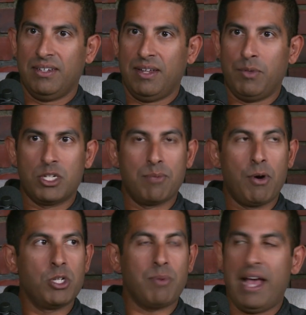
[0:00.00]
And they're yeah.
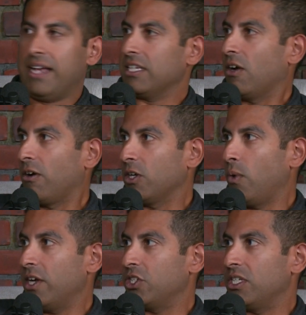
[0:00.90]
supposed to be asking hard
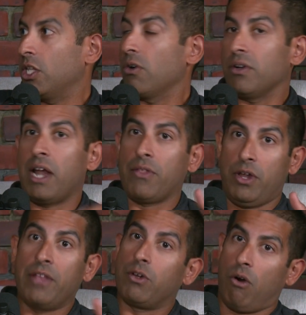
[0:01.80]
questions. There now, there,
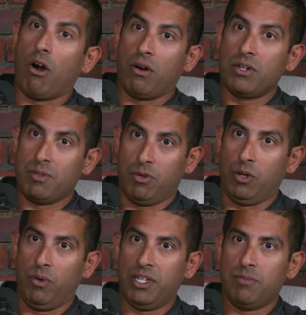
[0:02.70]
and there are some
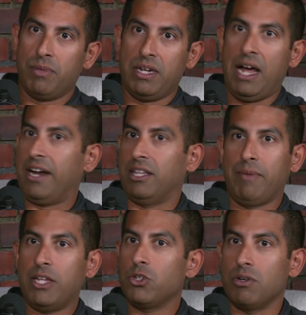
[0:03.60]
good ones, but not in the
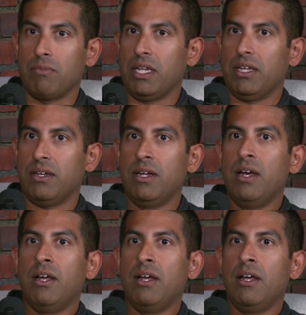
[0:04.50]
mainstream media.